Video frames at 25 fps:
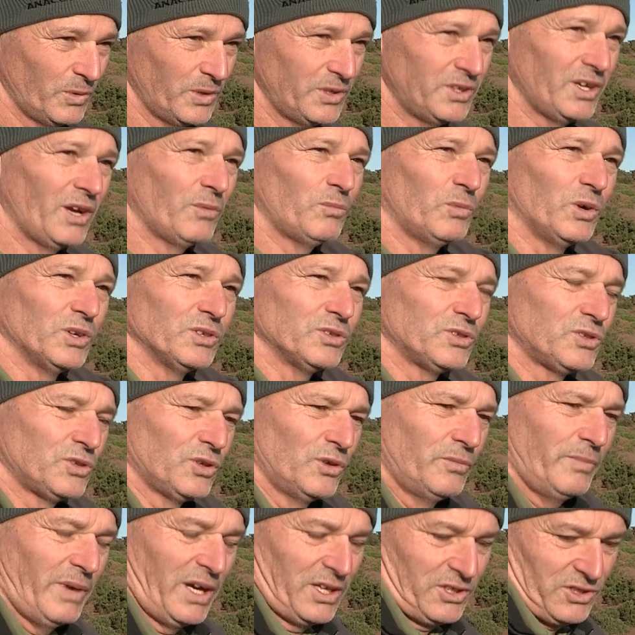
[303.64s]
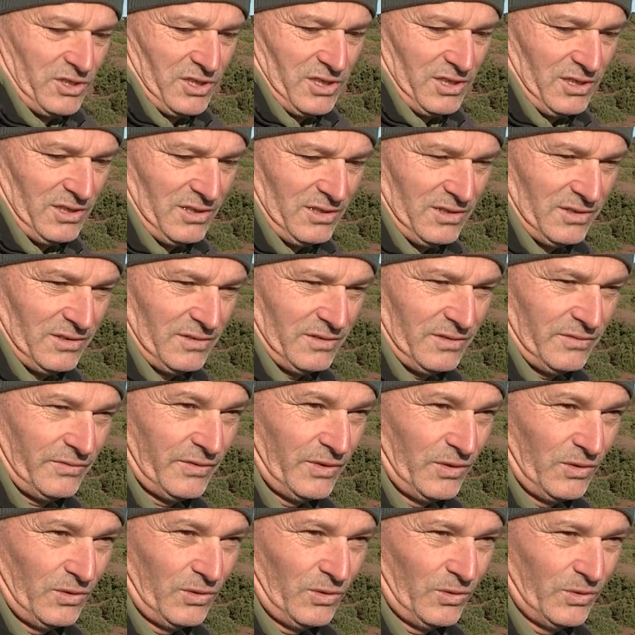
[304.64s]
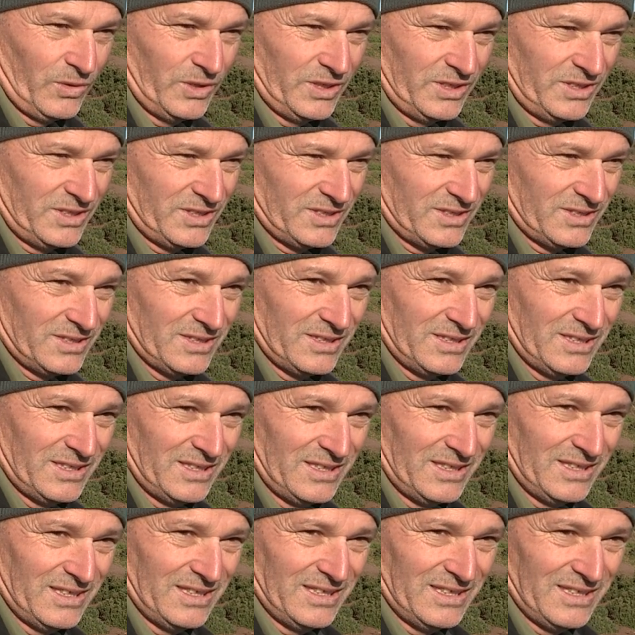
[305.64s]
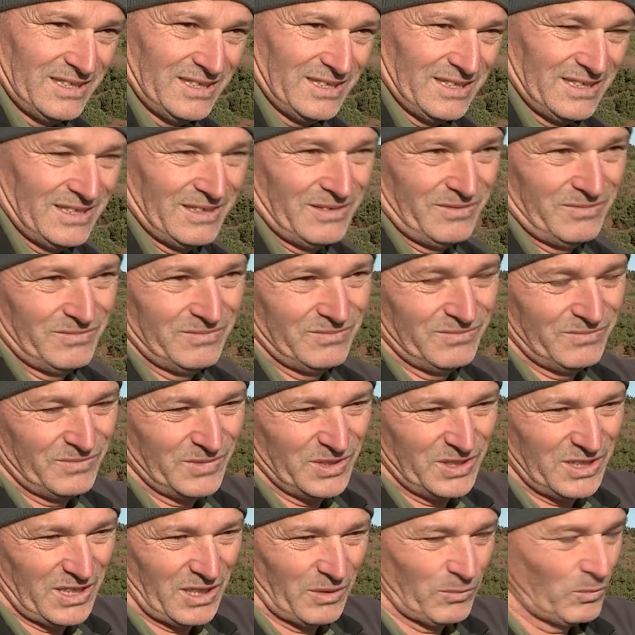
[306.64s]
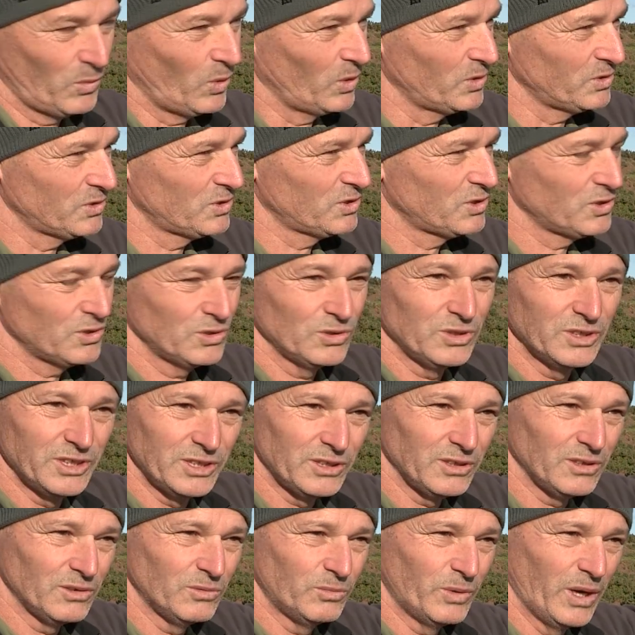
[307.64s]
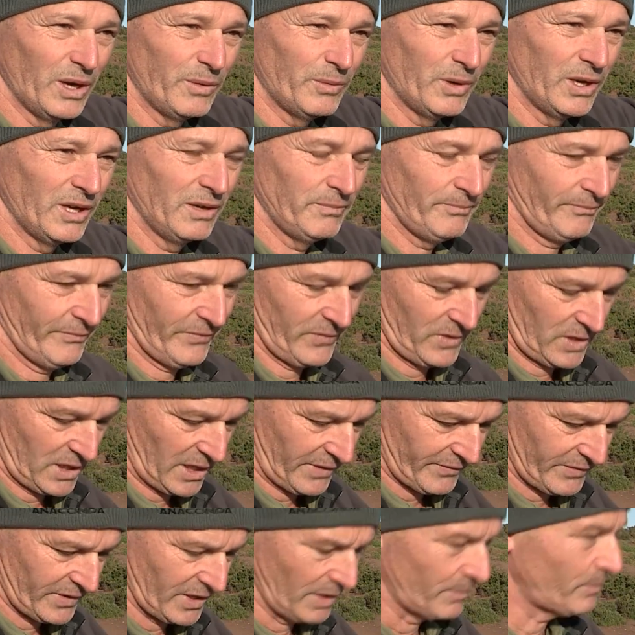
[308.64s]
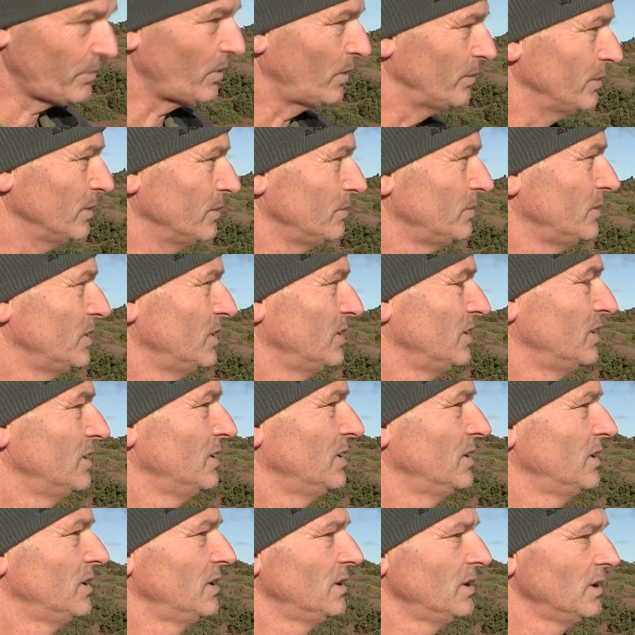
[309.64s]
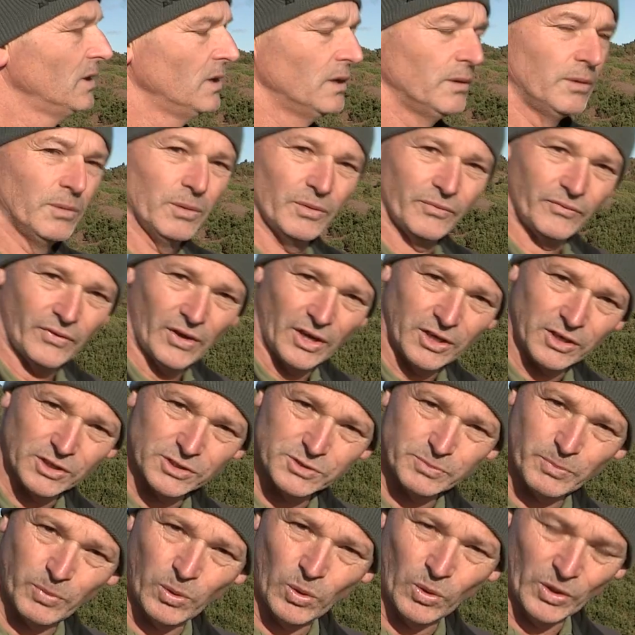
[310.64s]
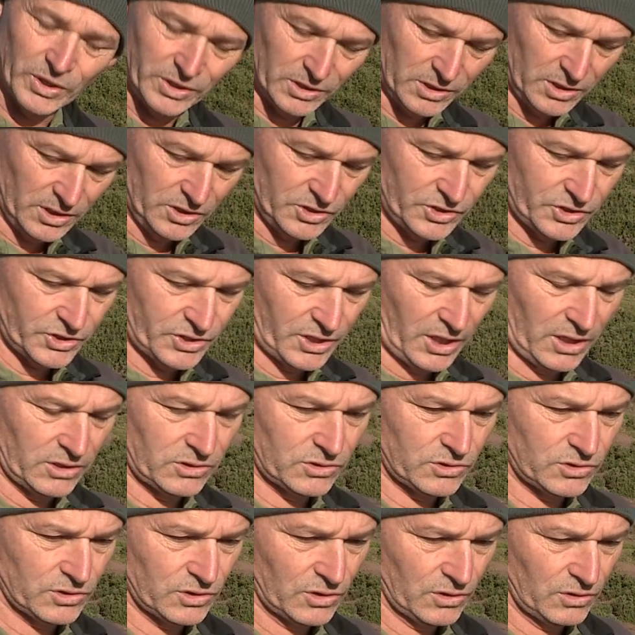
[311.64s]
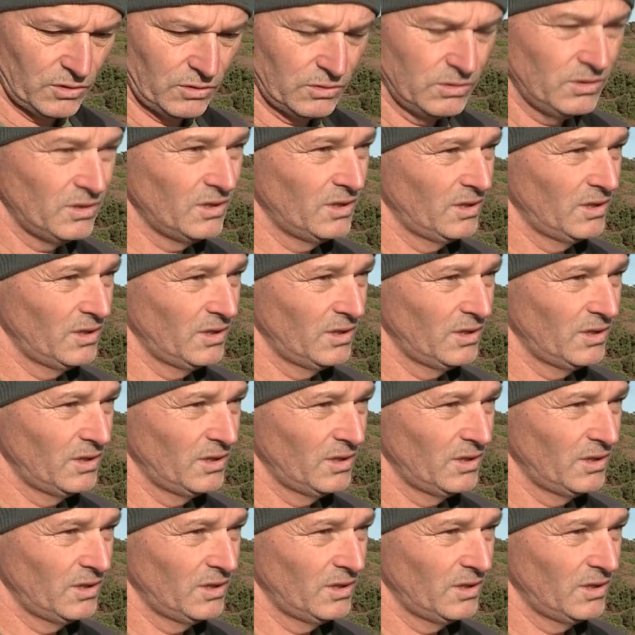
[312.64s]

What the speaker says: we don't want too much for noise. We don't want too little where we're having that problem. And the focus point is set to